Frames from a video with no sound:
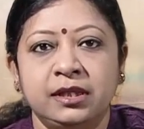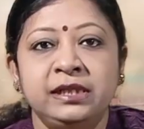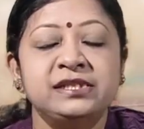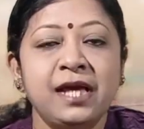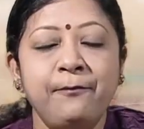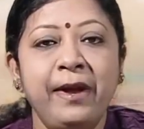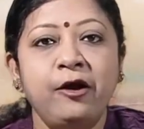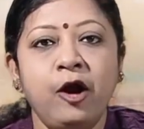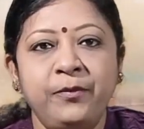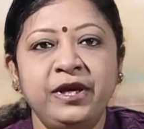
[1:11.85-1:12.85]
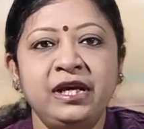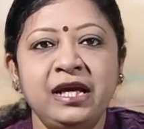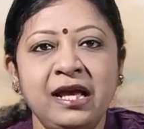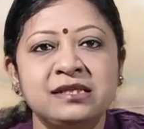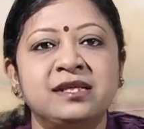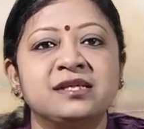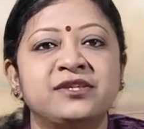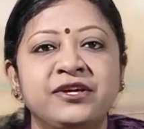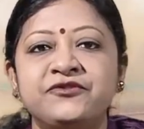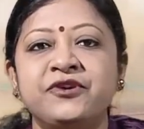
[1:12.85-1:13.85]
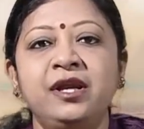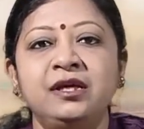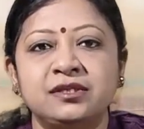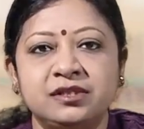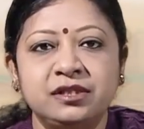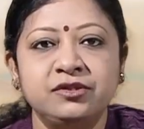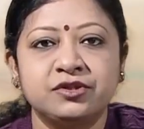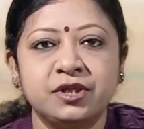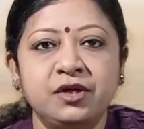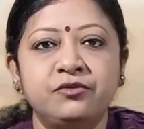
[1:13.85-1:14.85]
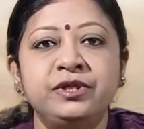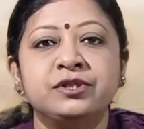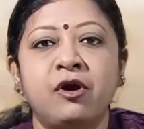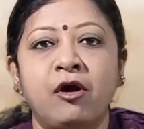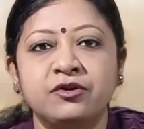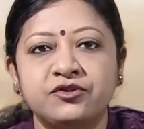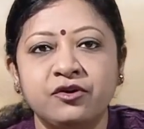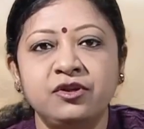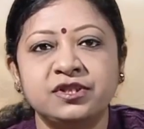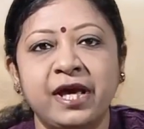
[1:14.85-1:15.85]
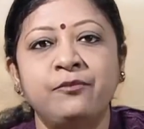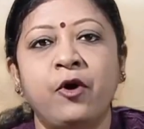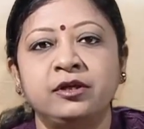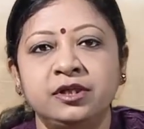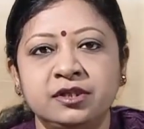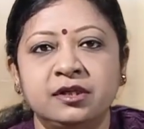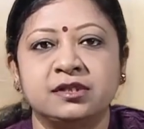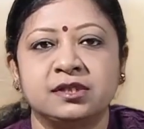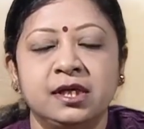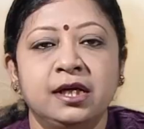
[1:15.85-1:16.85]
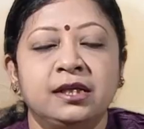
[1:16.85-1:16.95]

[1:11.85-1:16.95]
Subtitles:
Reserve Bank of India is the central institution which controls and monitors